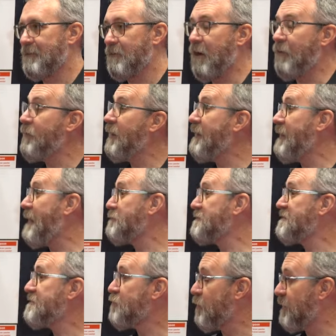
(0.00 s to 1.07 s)
Oh, that, that
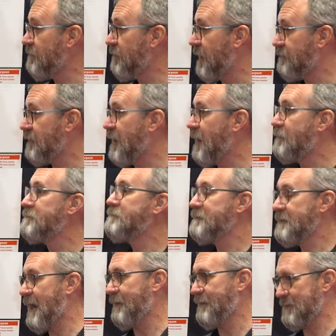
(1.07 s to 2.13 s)
was the 25. That was cal. the
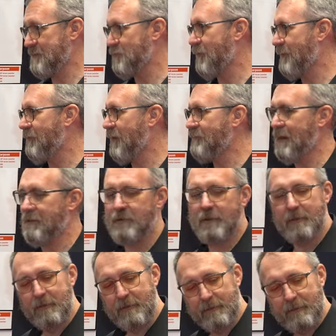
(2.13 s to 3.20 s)
25. Yeah, okay. that 25 cal.
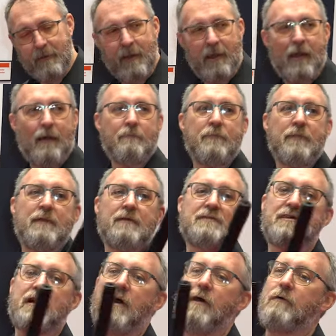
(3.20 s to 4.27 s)
Gotcha. Um,
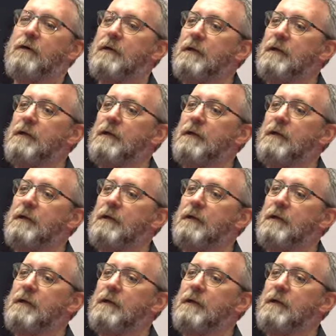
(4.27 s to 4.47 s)
so